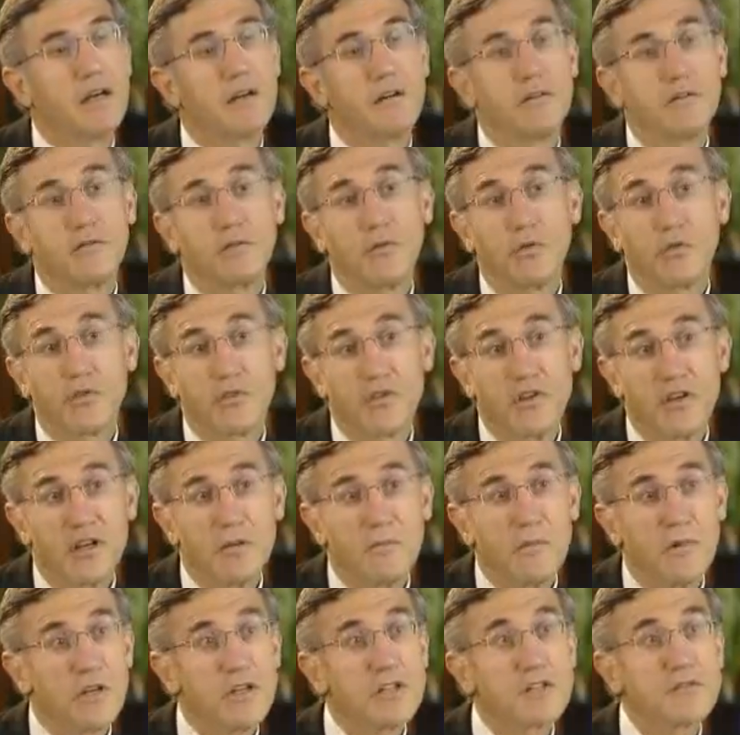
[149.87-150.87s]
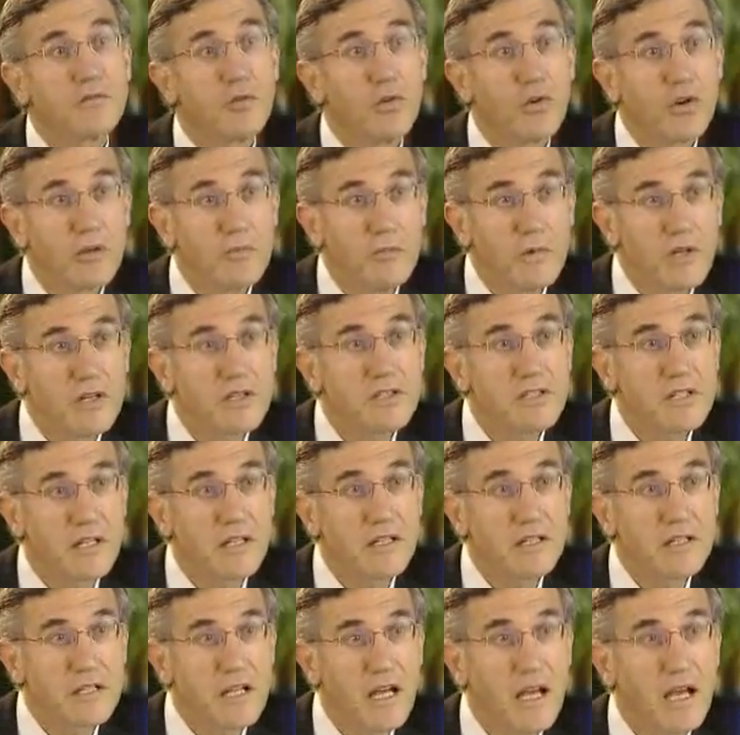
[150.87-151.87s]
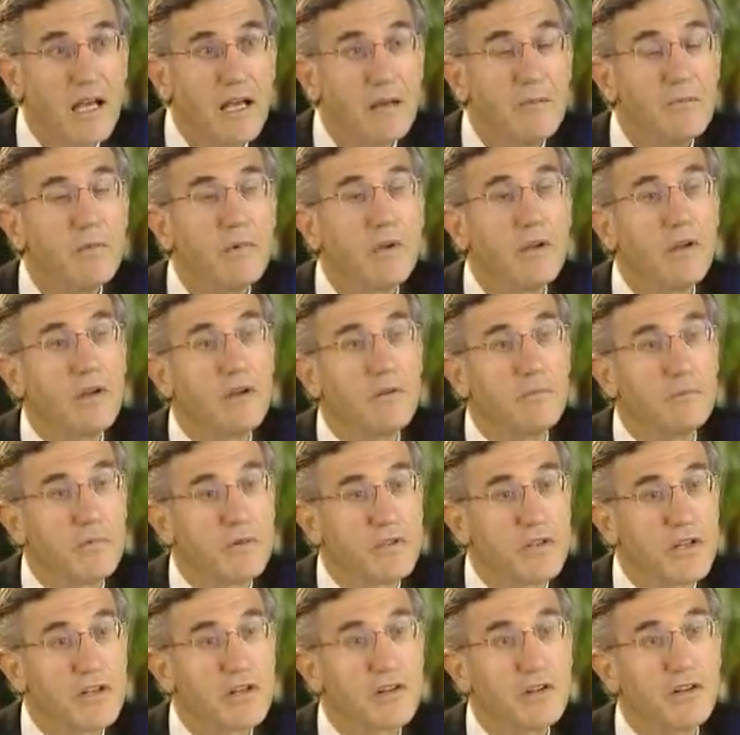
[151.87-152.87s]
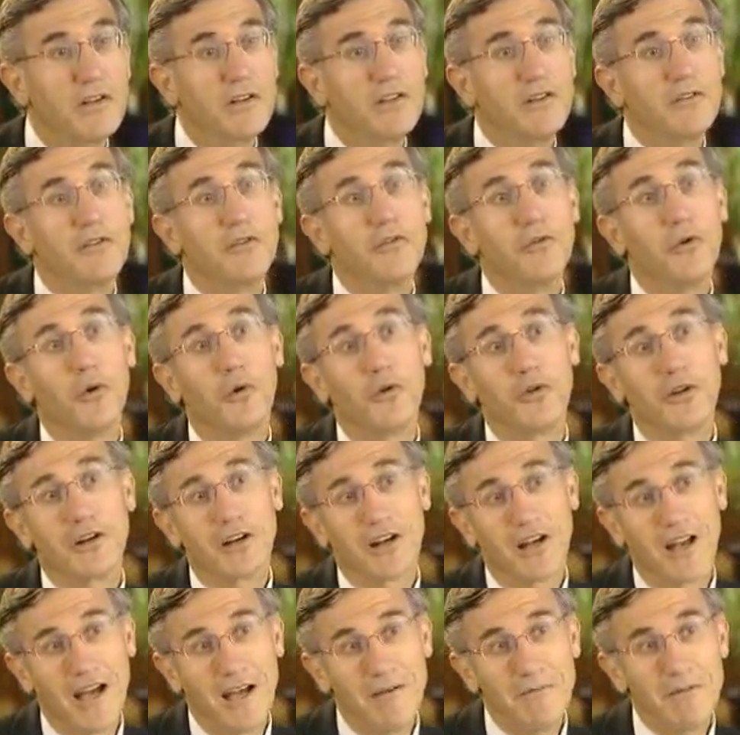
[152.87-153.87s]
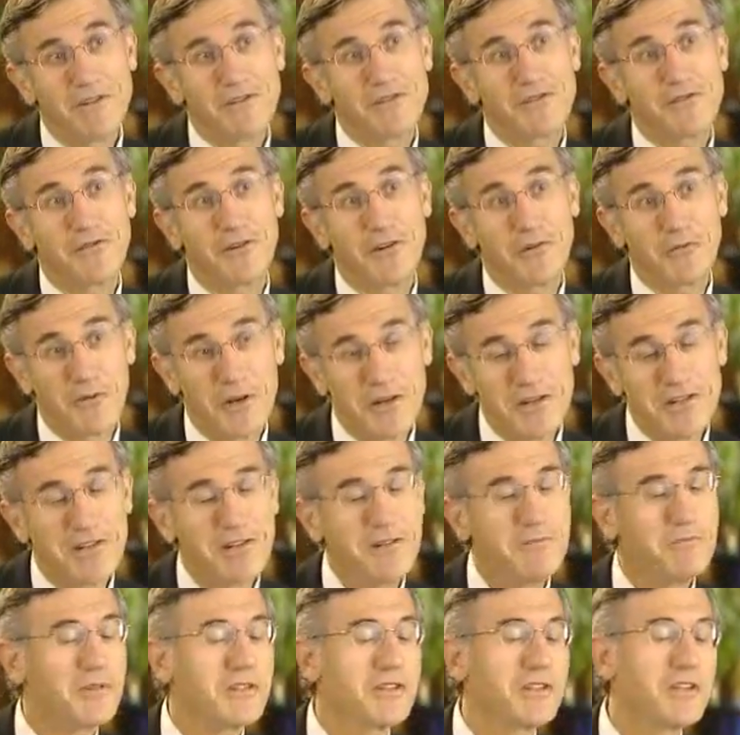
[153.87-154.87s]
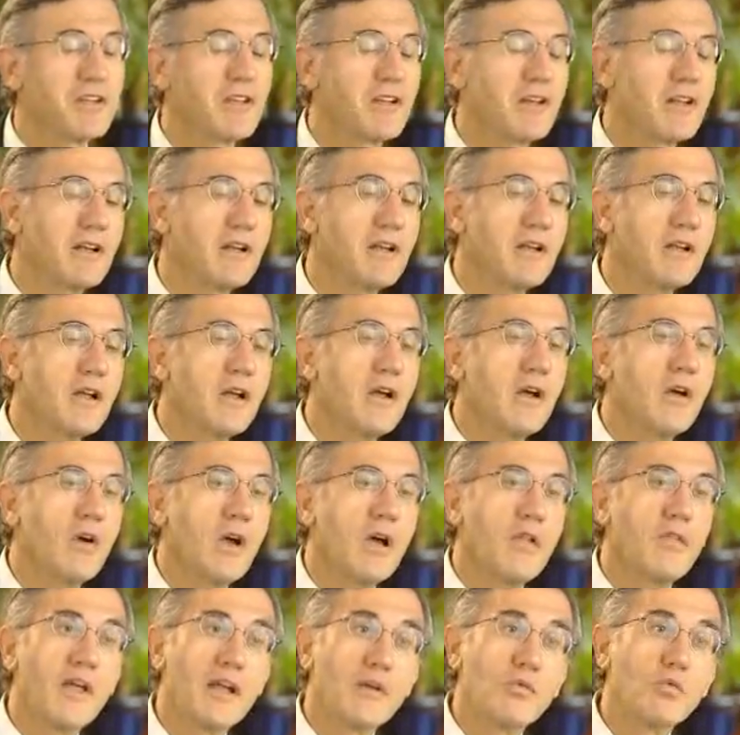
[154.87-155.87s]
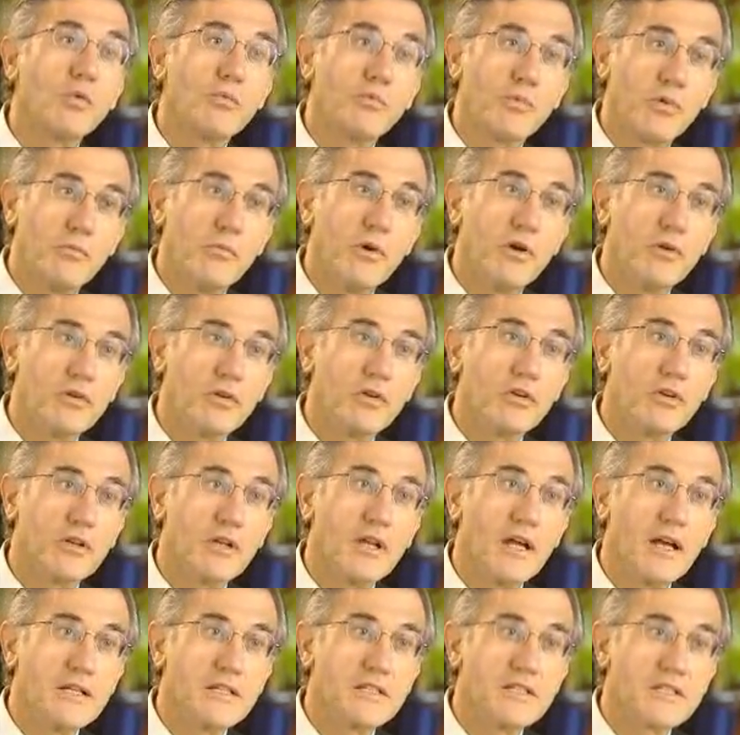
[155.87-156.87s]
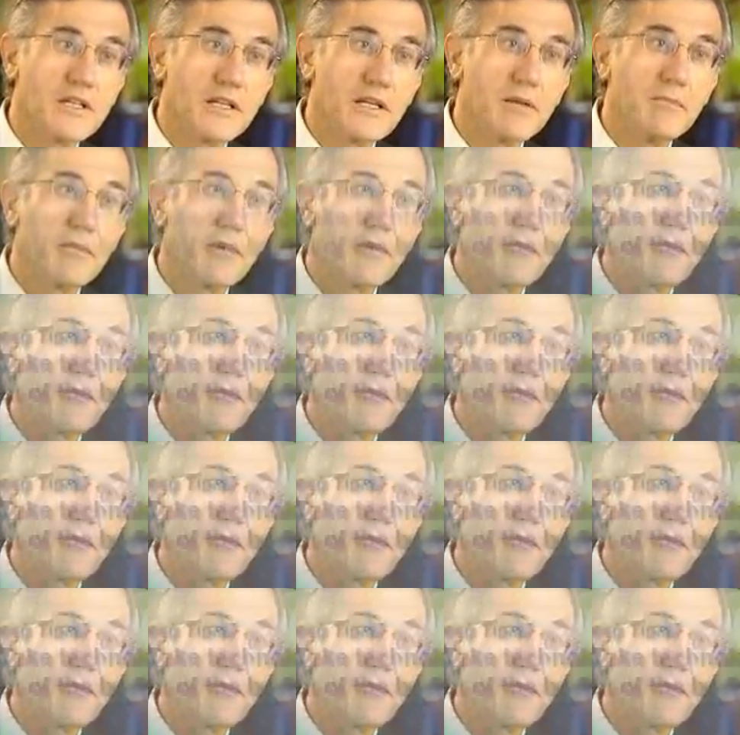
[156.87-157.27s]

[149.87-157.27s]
for 30 minutes, 40 minutes at a time, particularly in the northern climates, during winter in particular, and that will promote a good night's sleep.